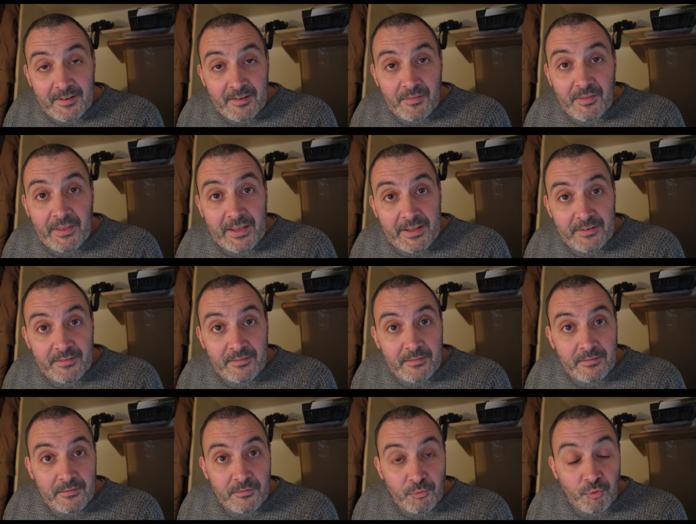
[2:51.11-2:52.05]

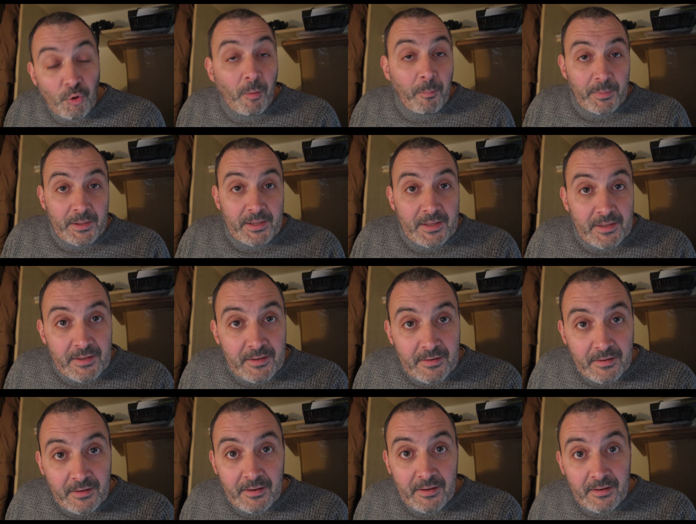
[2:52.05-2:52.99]
then drop me
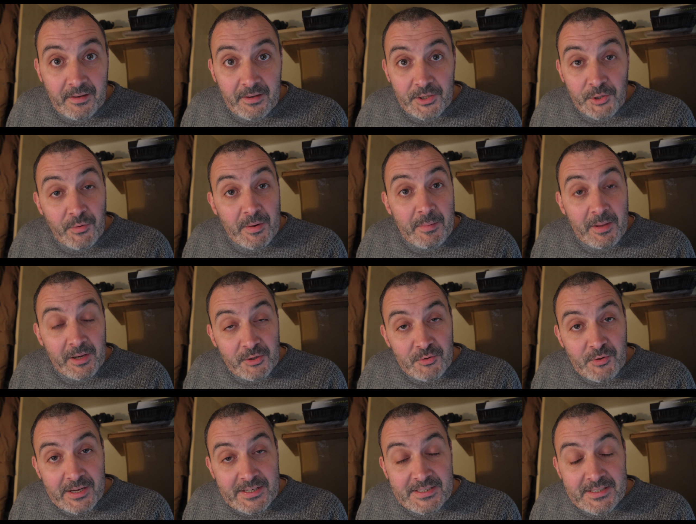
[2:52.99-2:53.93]
your email
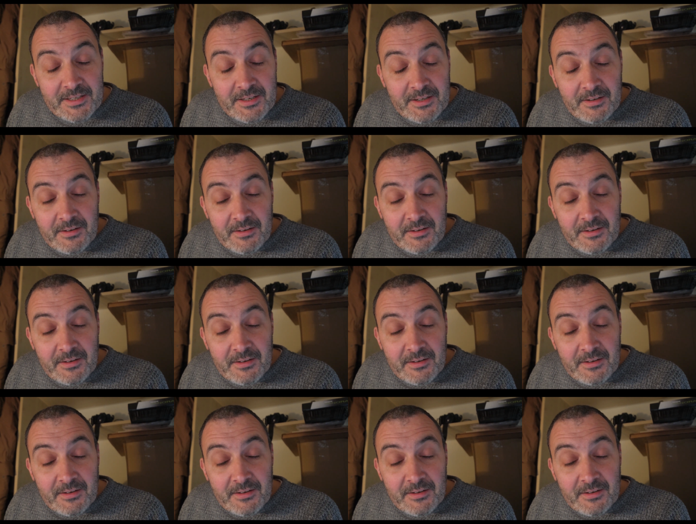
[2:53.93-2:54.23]
address